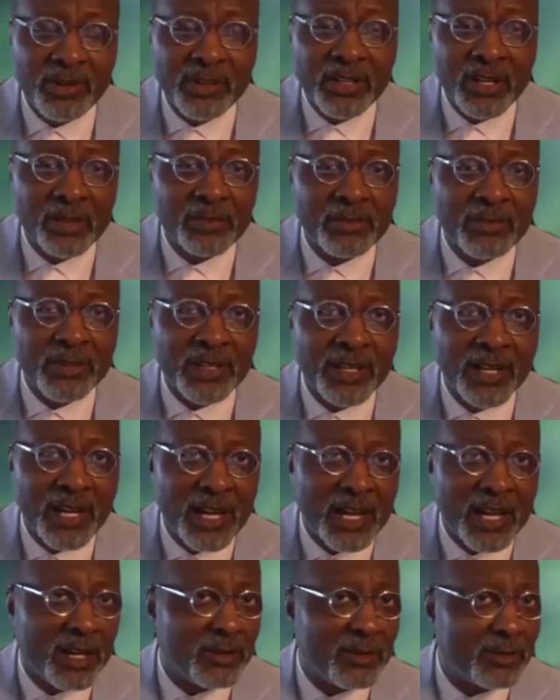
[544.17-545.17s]
company?
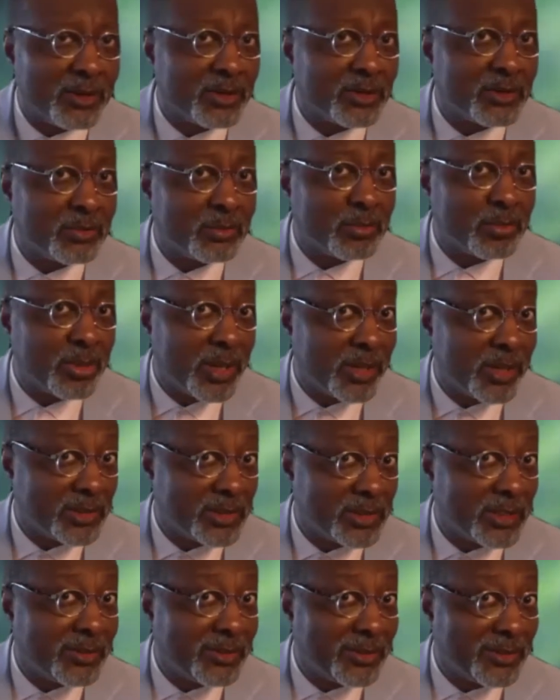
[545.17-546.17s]
I was
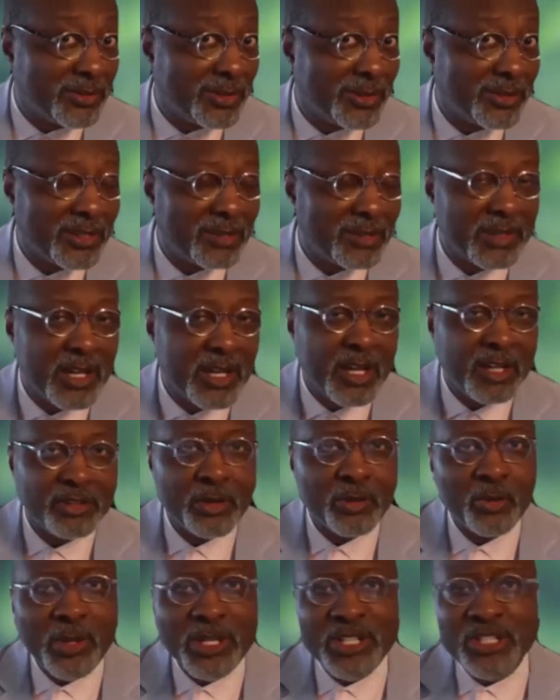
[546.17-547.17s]
president of the phone company.
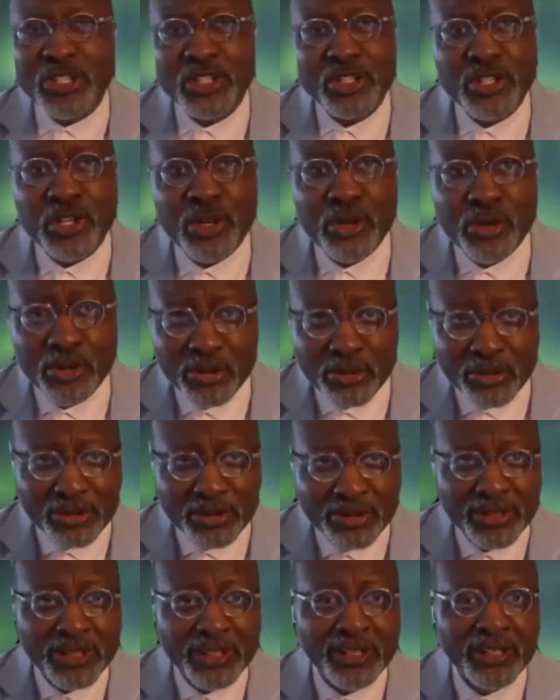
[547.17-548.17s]
So what did you do?
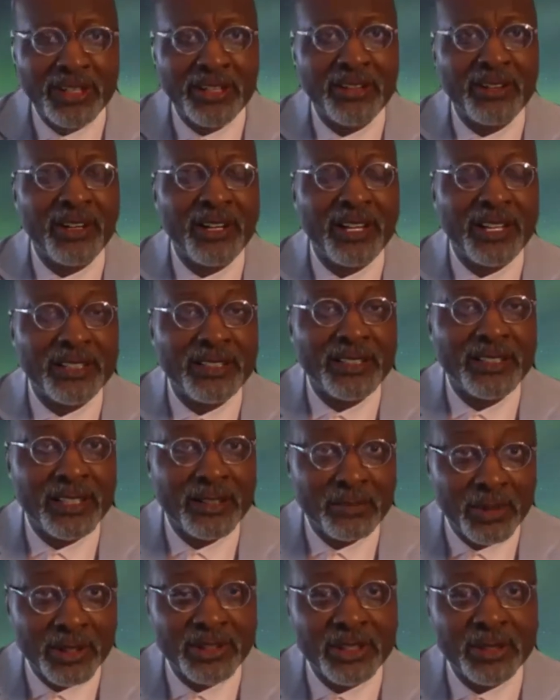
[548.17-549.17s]
Well, I
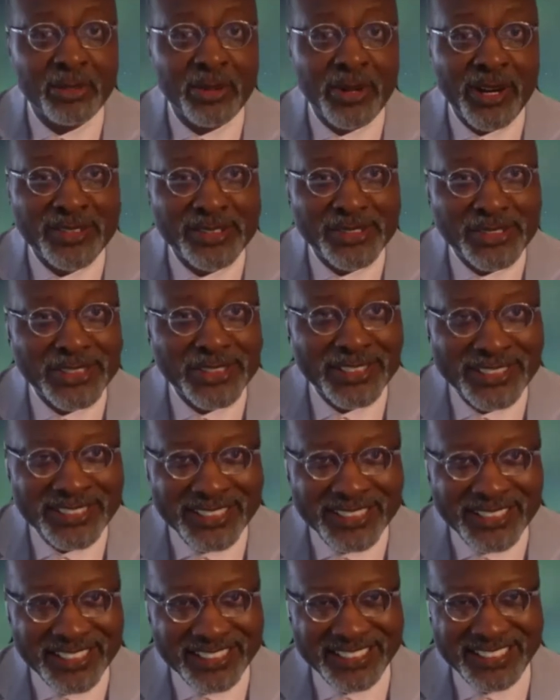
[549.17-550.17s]
did what the president
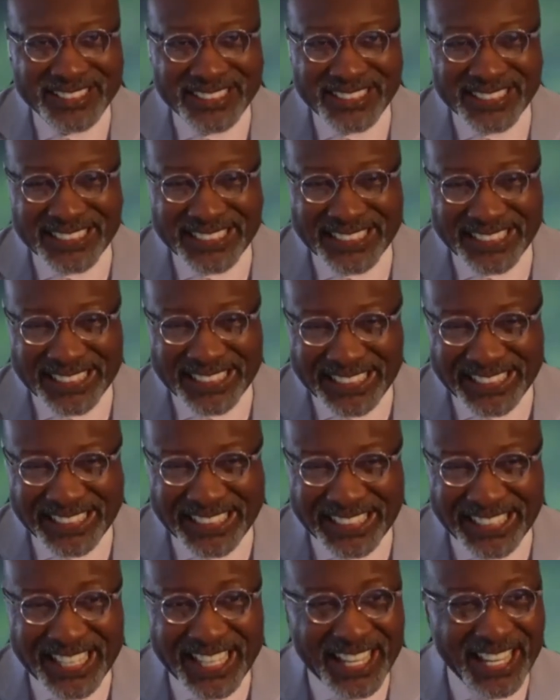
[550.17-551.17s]
does.
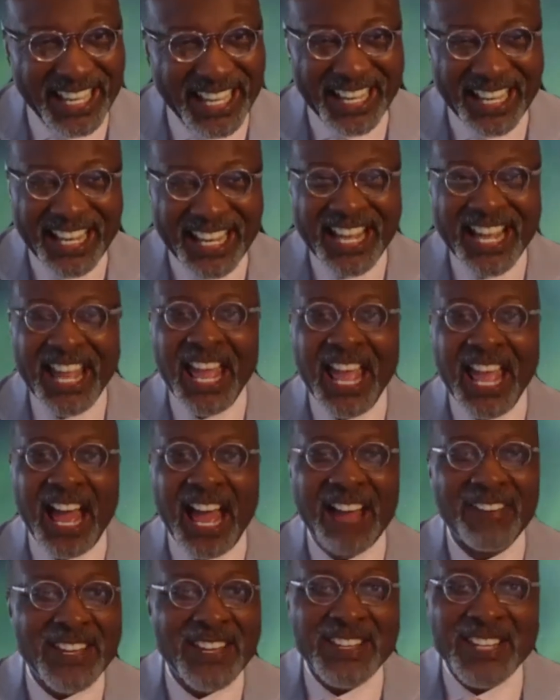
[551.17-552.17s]

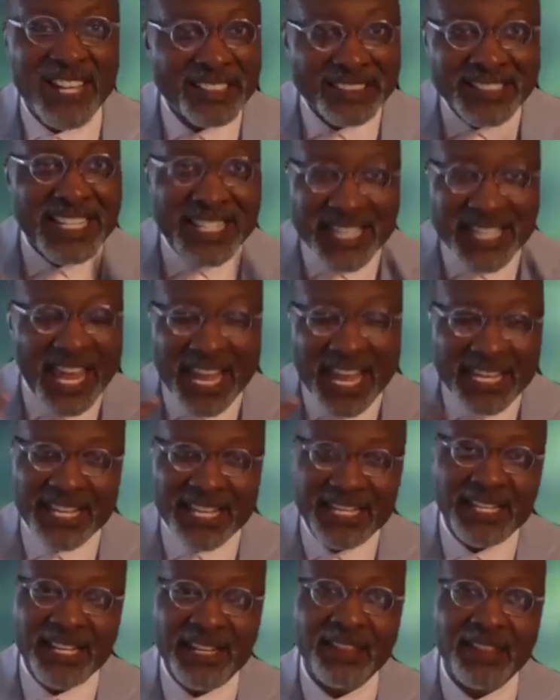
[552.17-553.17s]
I mean, because they can't get
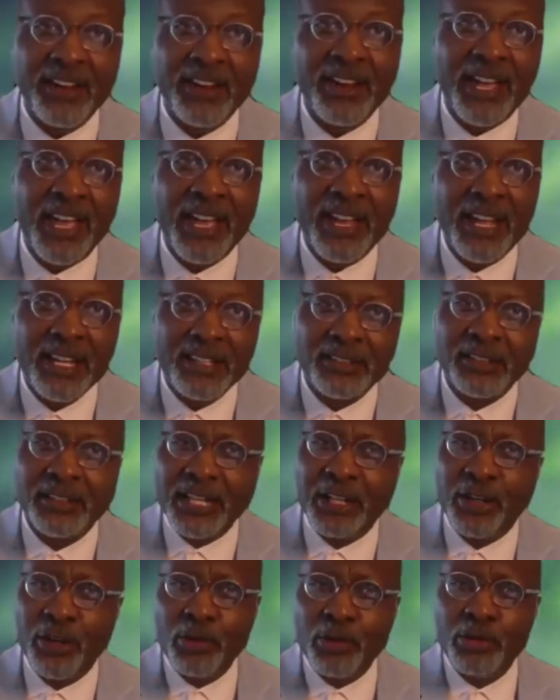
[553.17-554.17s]
it in their head. So
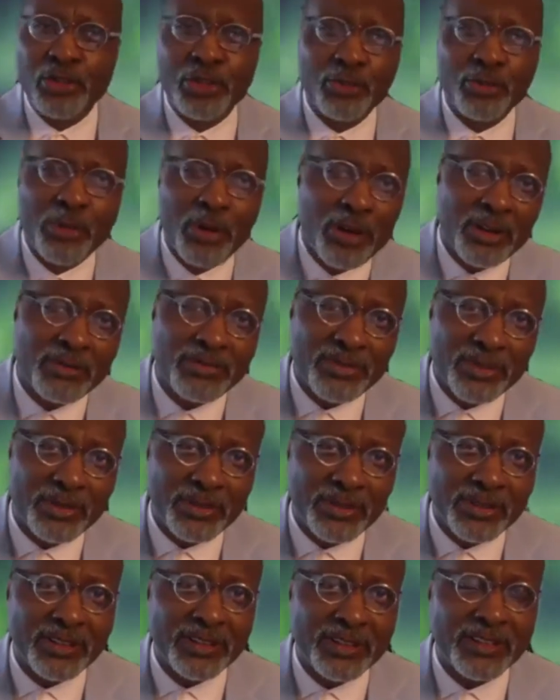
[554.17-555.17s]
like, who'd you work
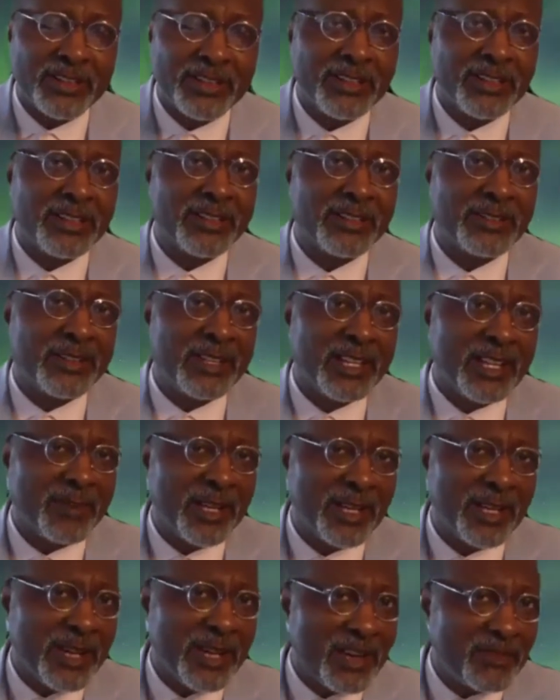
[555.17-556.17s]
for? Well, I
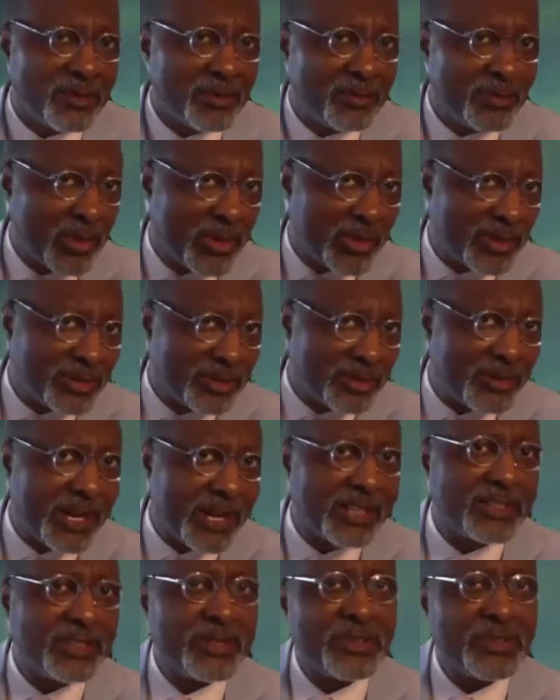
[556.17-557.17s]
mean, we have a board of
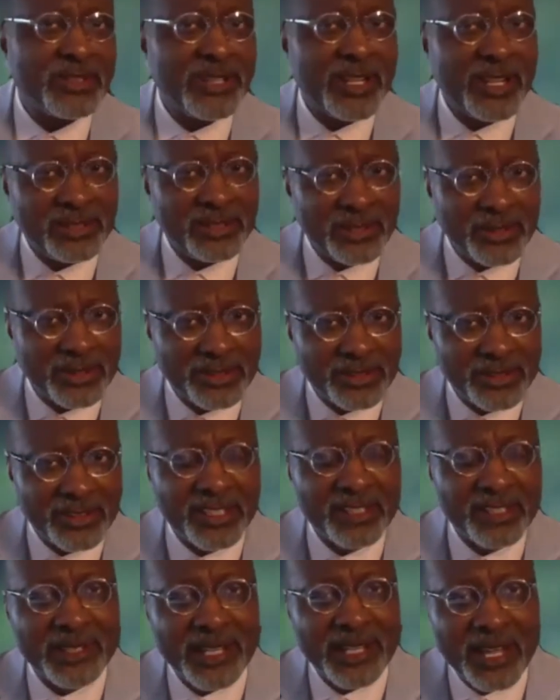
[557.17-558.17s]
directors and that sort of
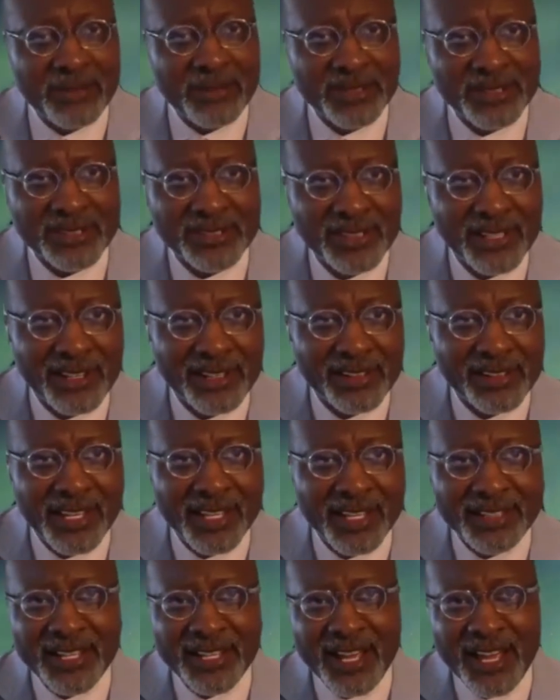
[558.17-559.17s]
thing, but I was kind of the
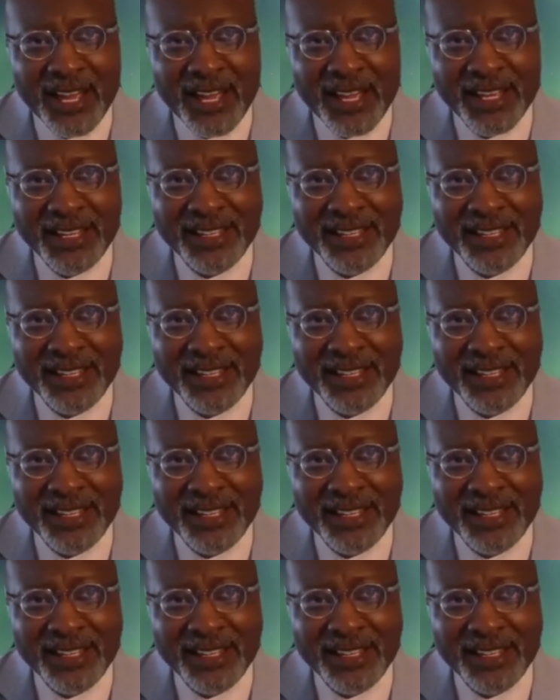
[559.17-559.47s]
head guy.